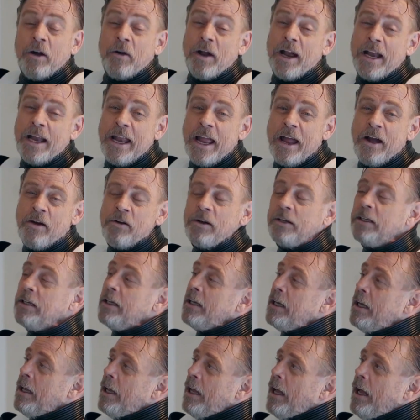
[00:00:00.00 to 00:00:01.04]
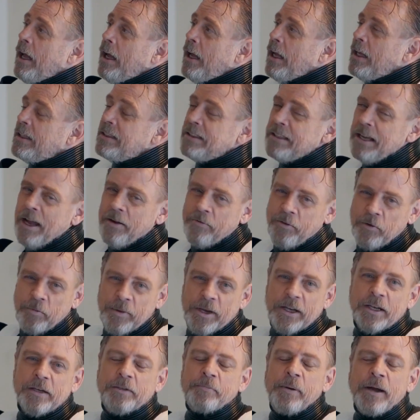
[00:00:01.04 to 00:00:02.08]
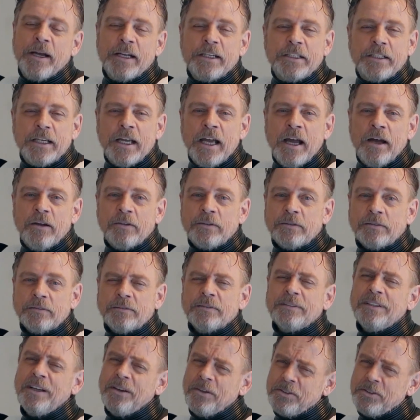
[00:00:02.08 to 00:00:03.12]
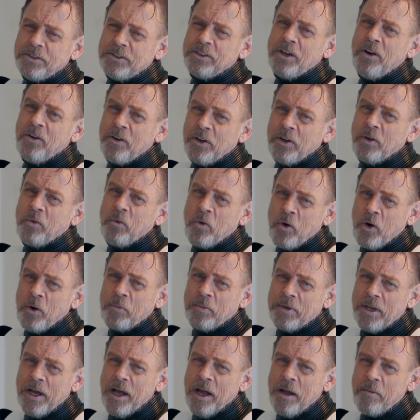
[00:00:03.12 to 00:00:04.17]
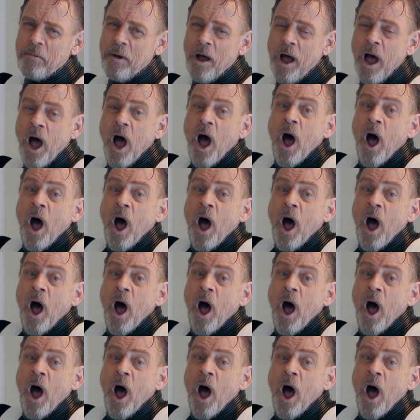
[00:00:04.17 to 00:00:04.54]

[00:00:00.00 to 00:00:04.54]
Right now, it's time for me to punch out and go soak in a warm tub.